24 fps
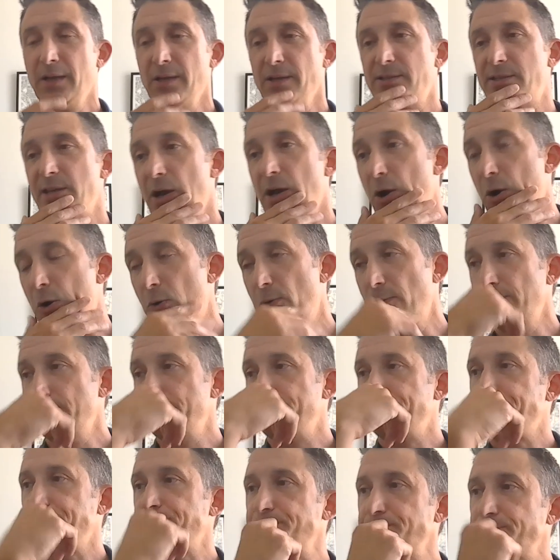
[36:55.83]

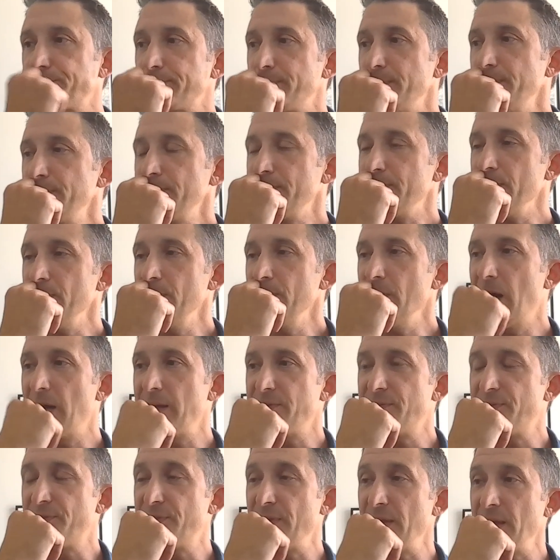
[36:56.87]
So
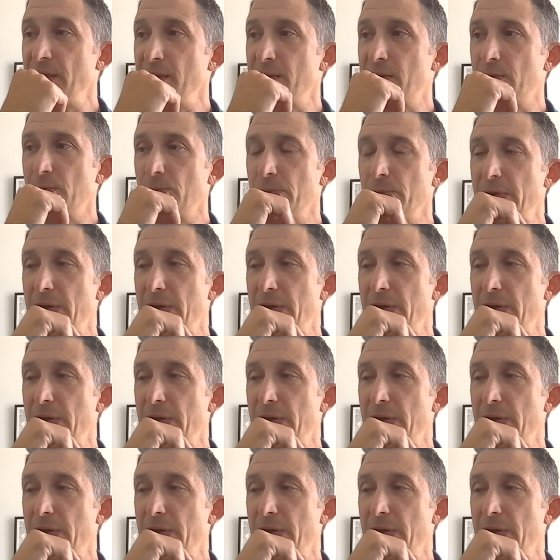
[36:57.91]
I think